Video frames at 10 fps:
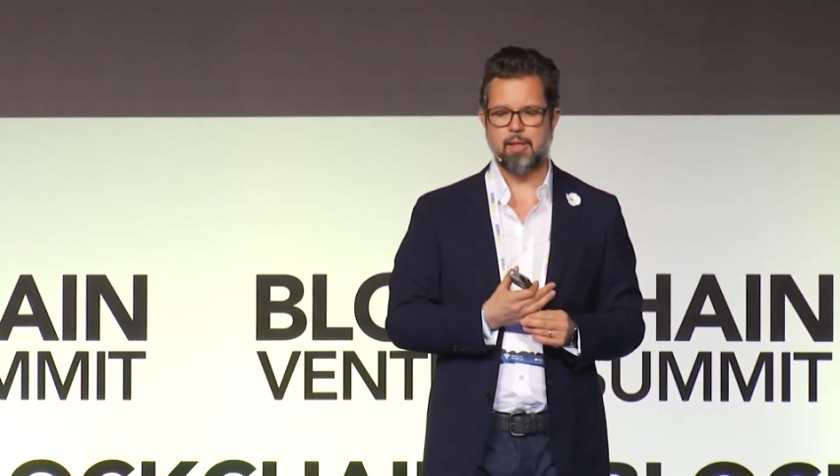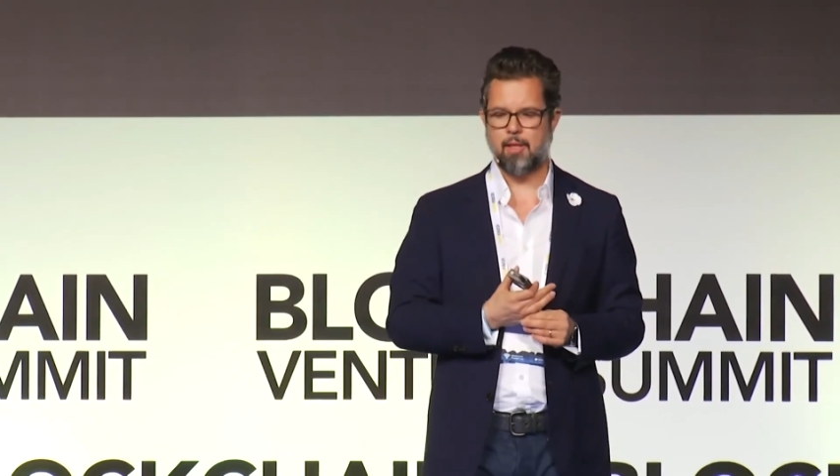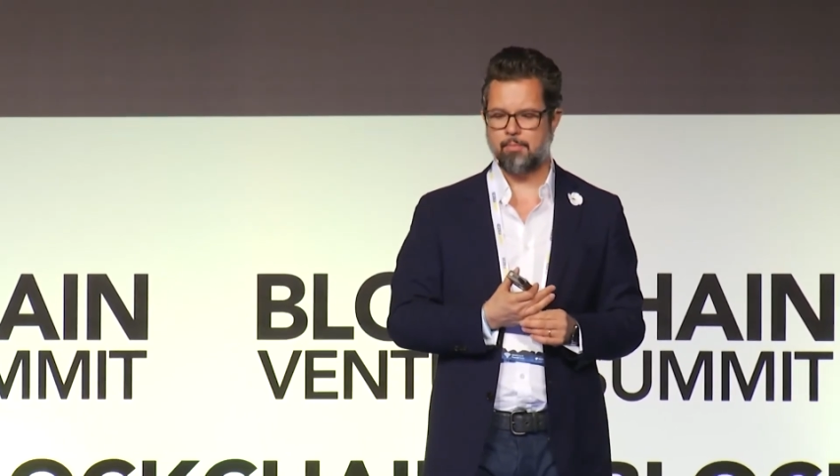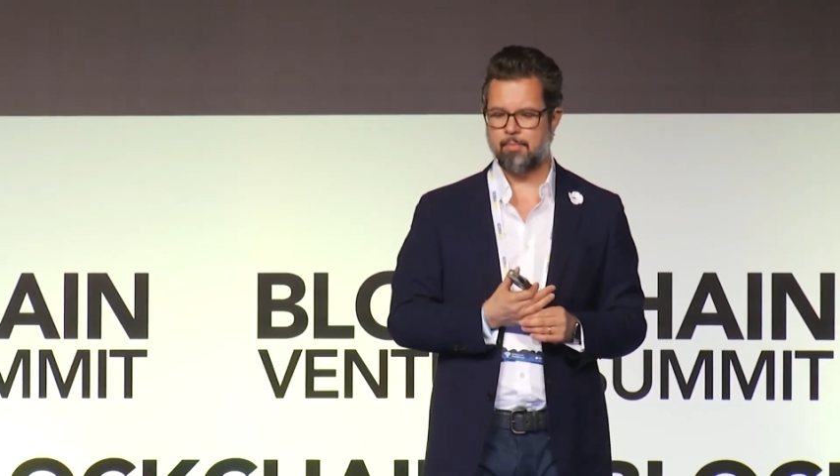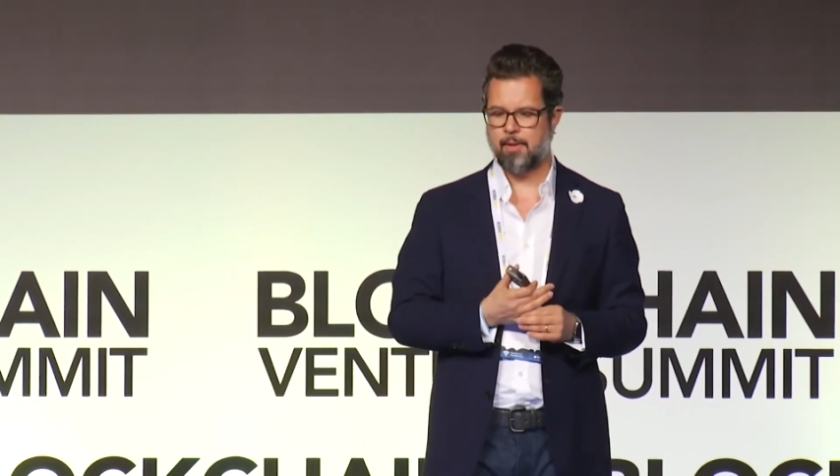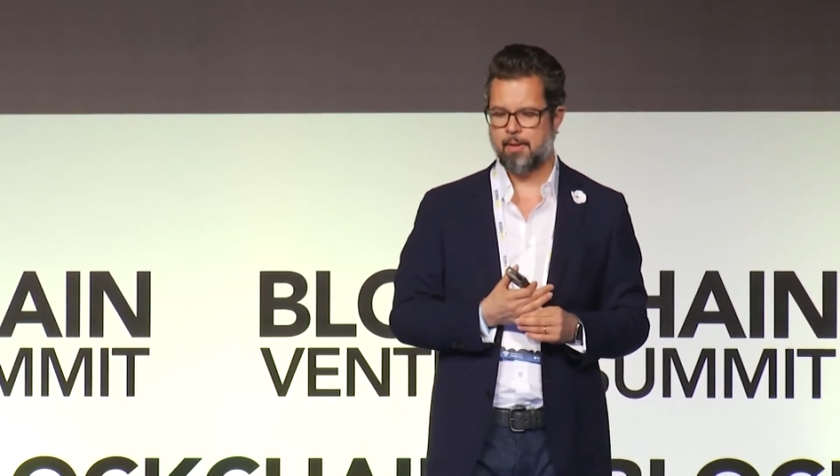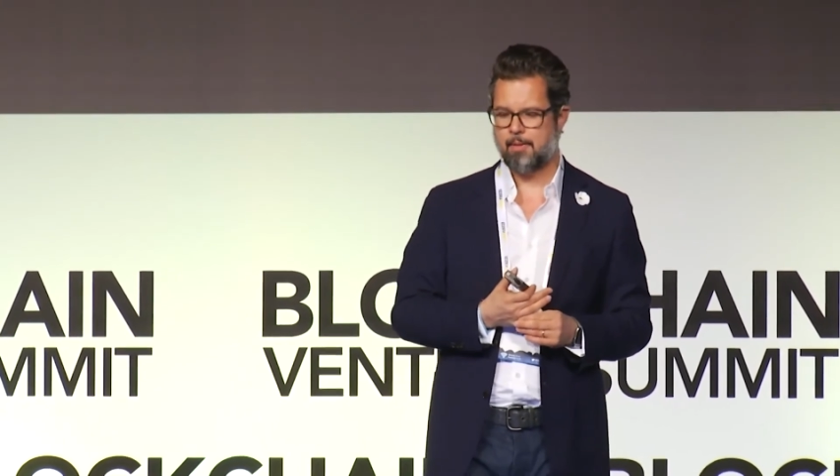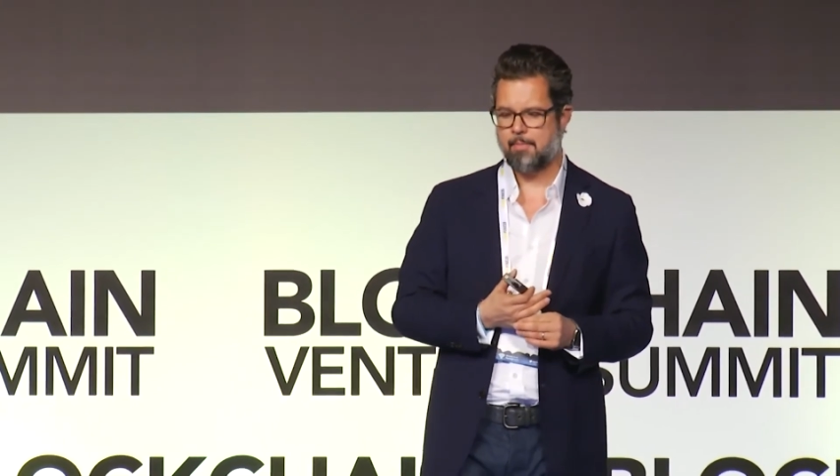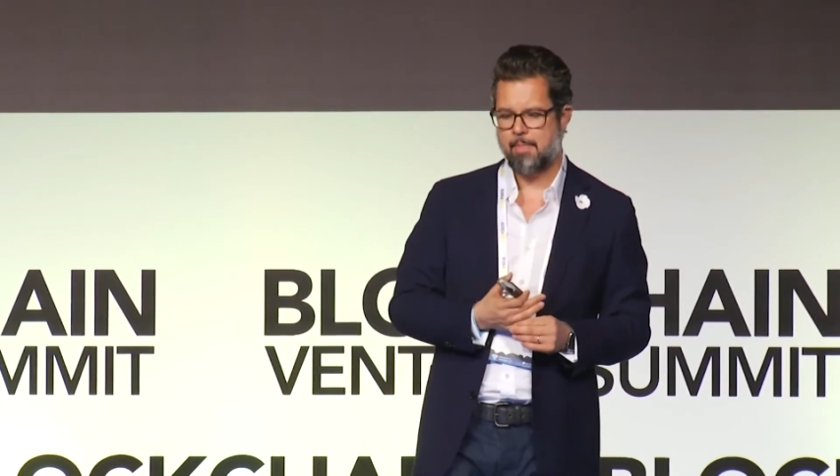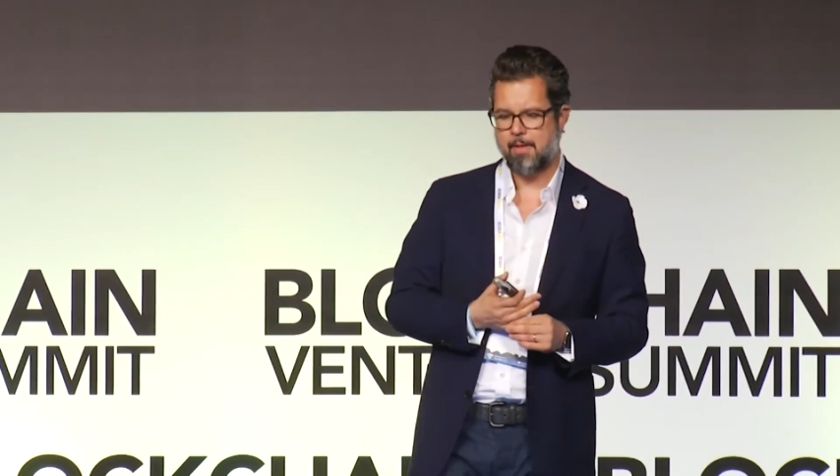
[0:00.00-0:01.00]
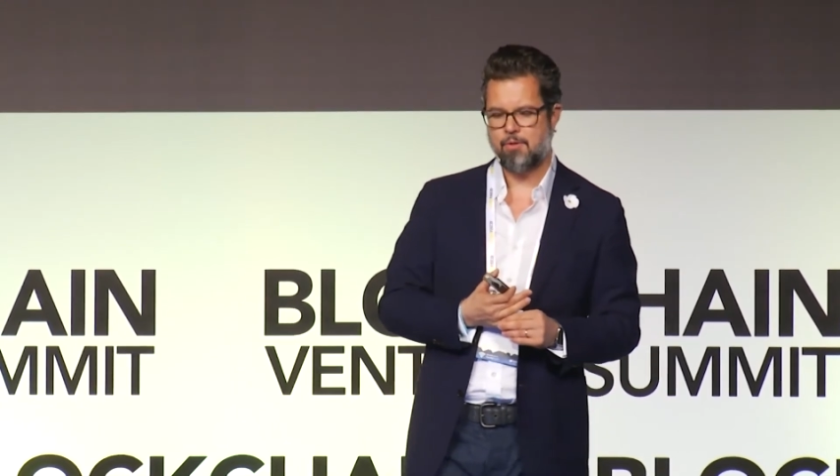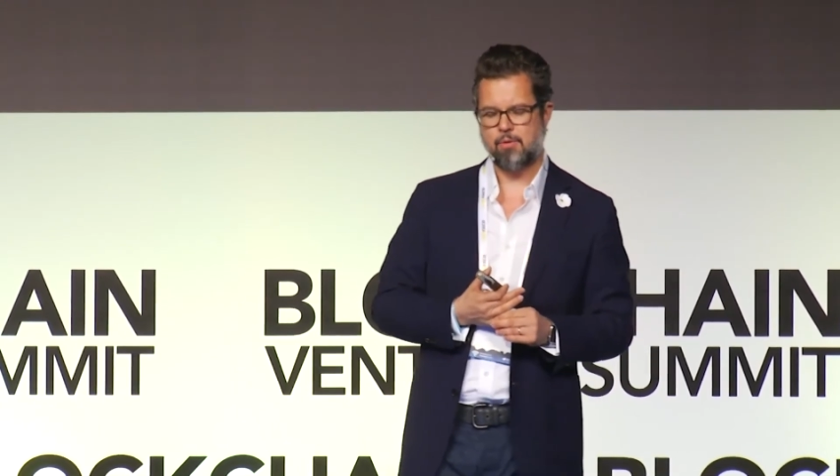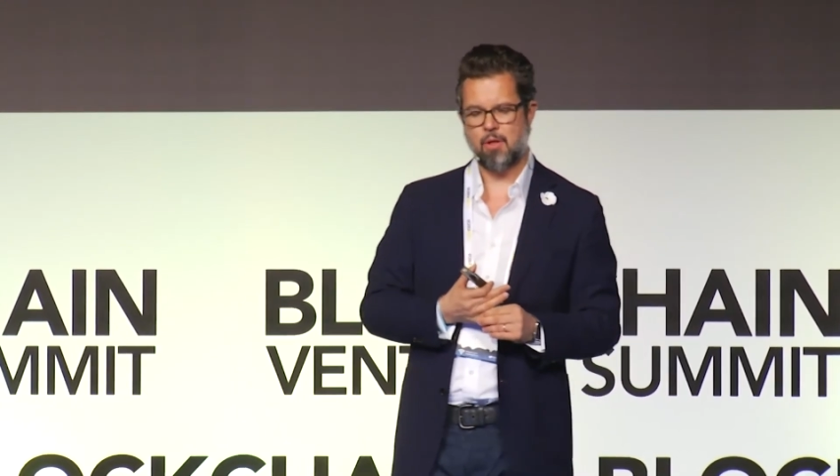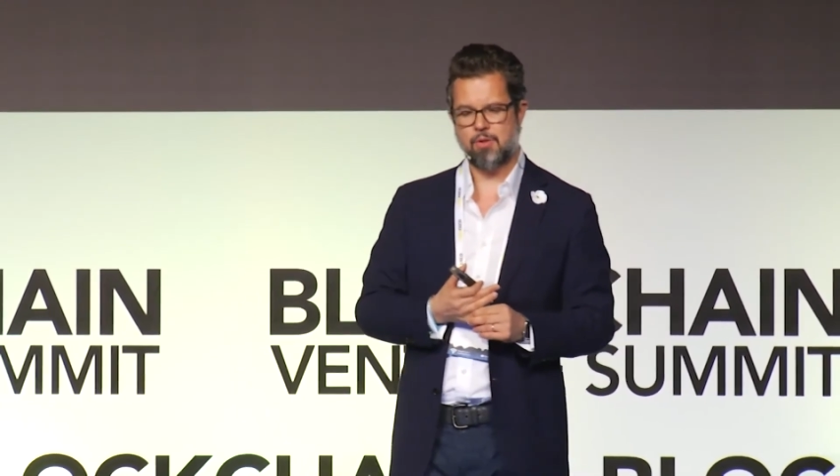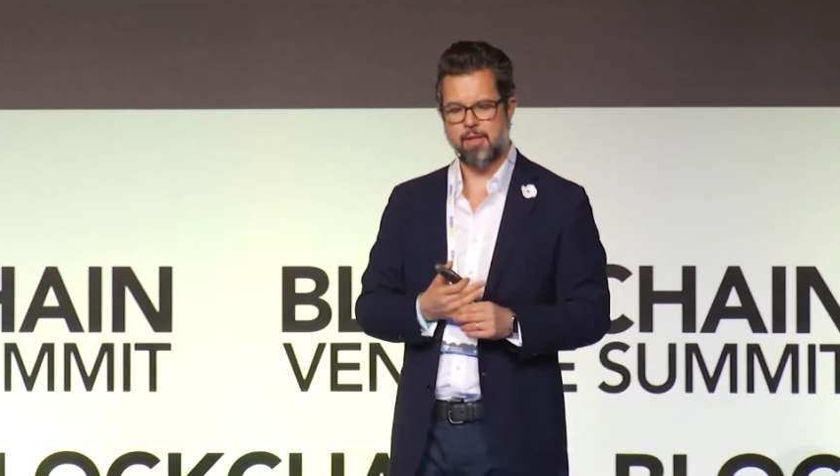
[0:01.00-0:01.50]
come in
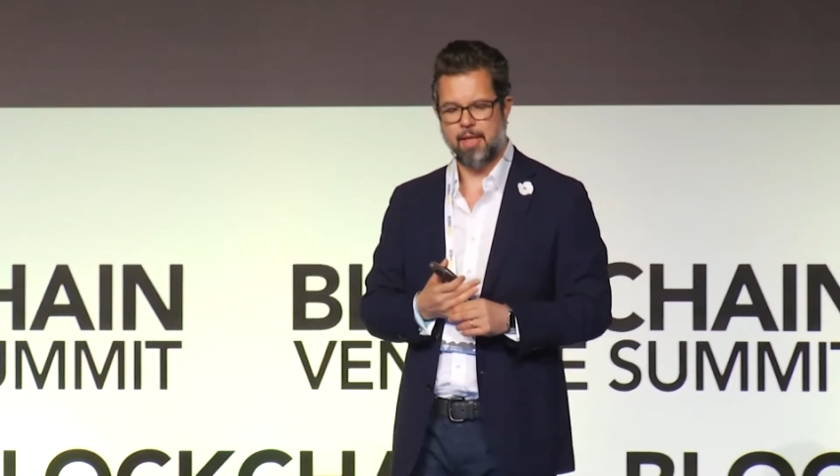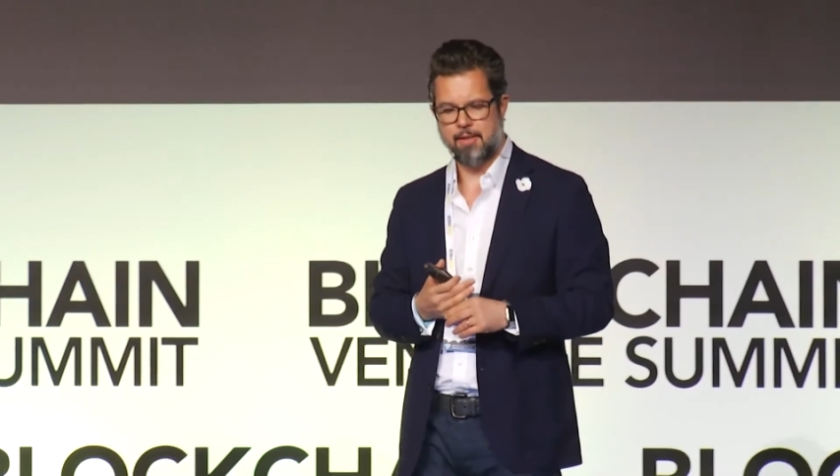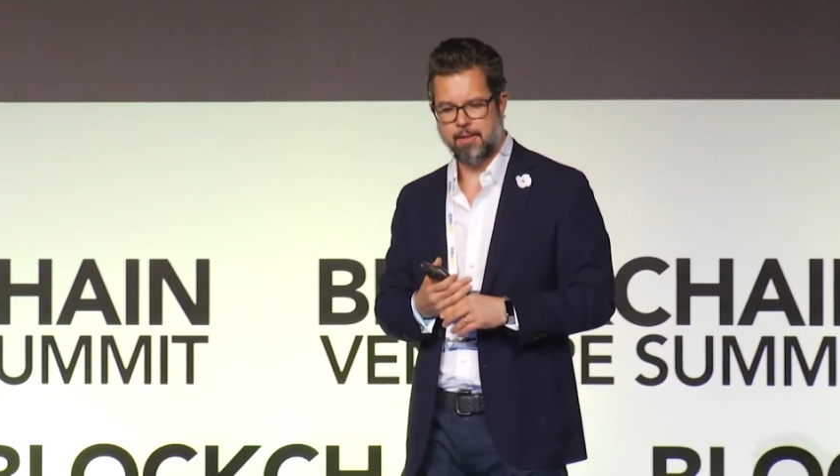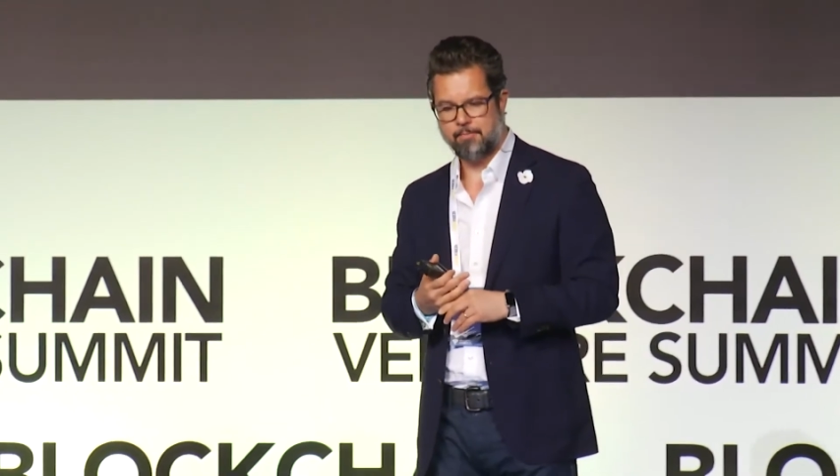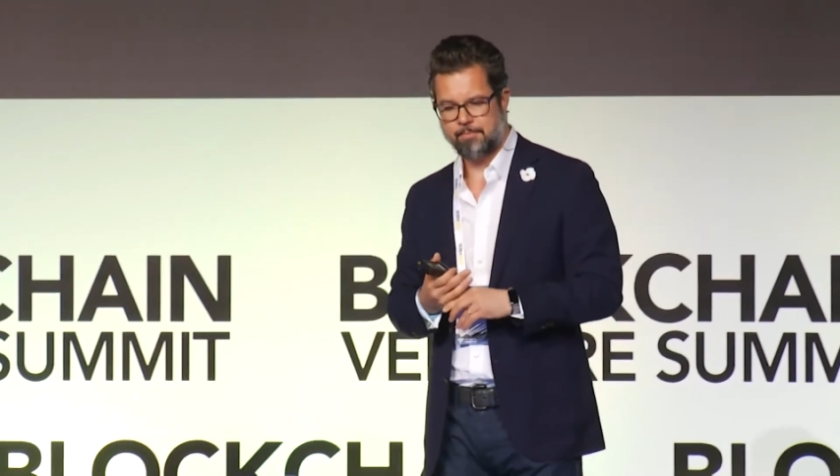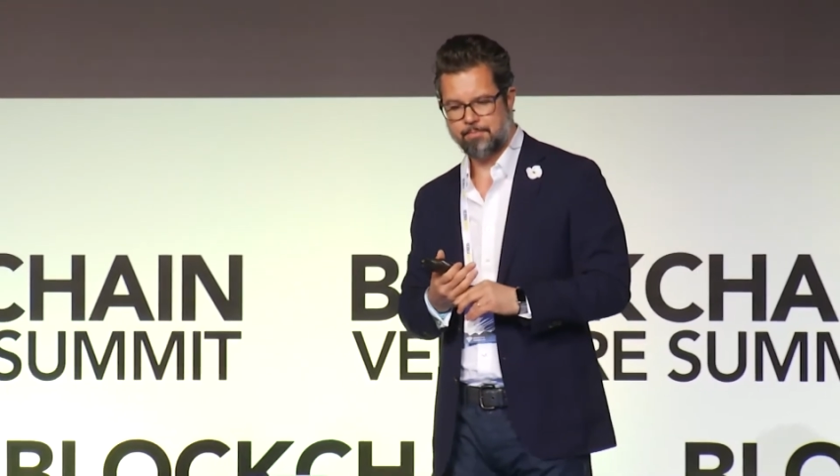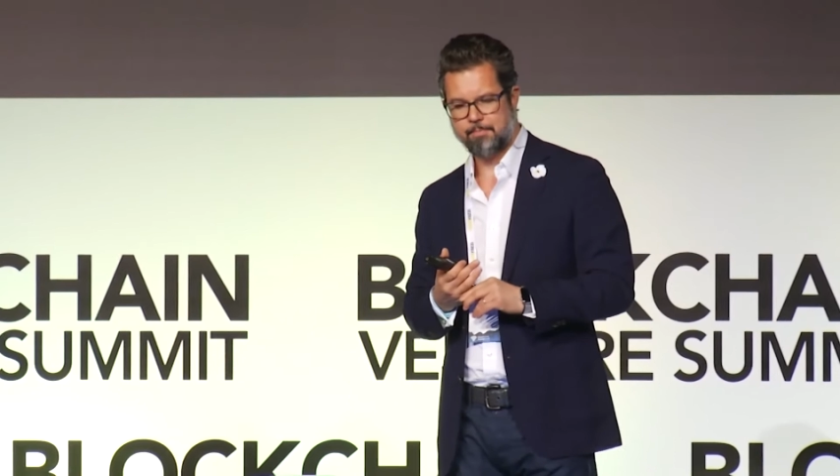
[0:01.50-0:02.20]
2018.